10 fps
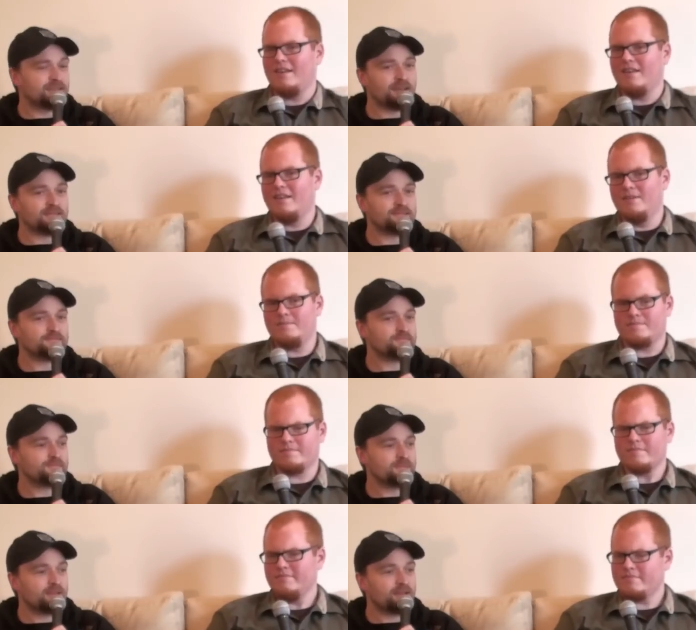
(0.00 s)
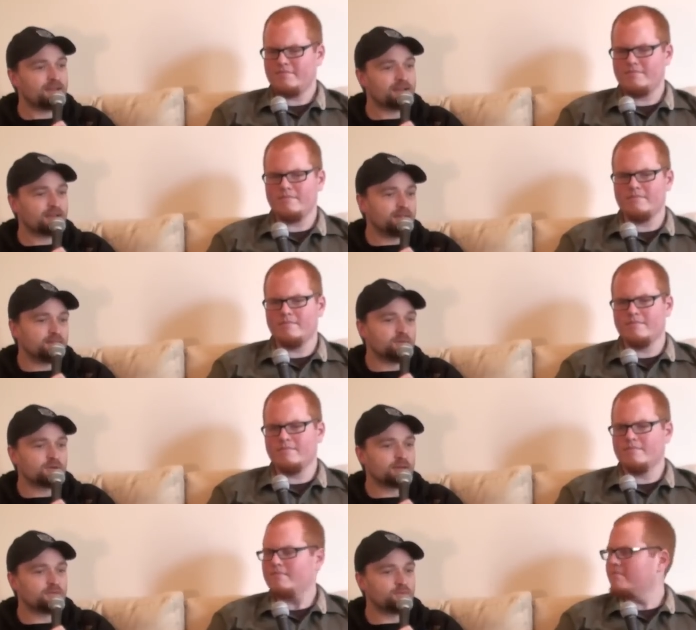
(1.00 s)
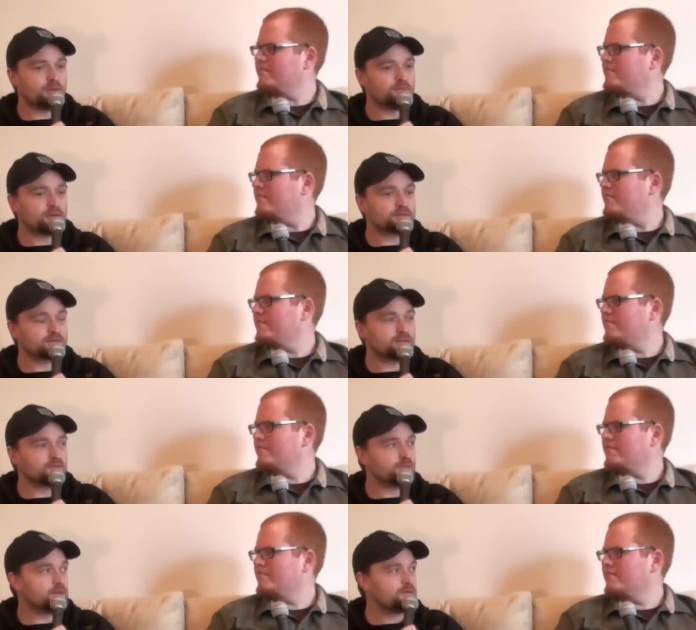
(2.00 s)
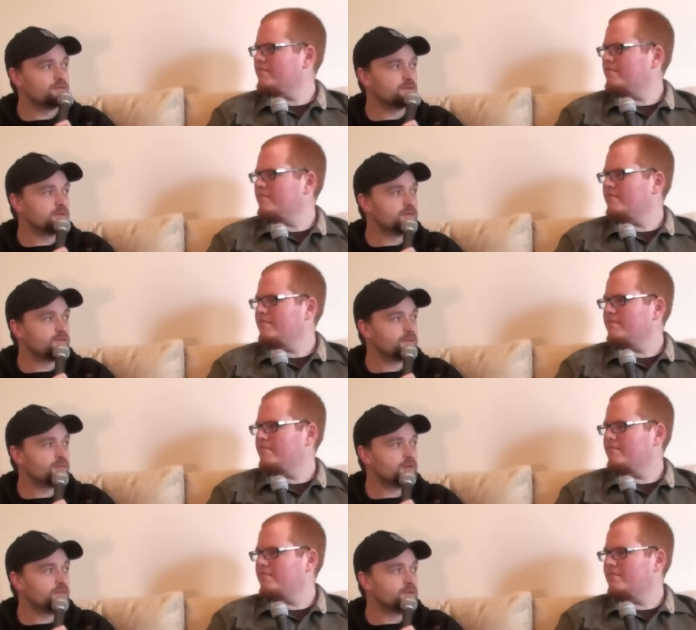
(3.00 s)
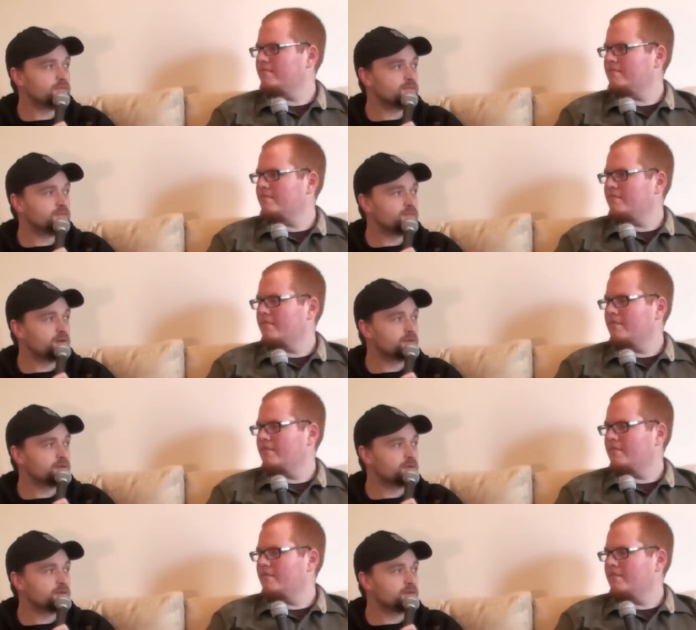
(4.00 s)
Speaker 1: Yeah. And I kind of am okay with paying Microsoft the money for for premium for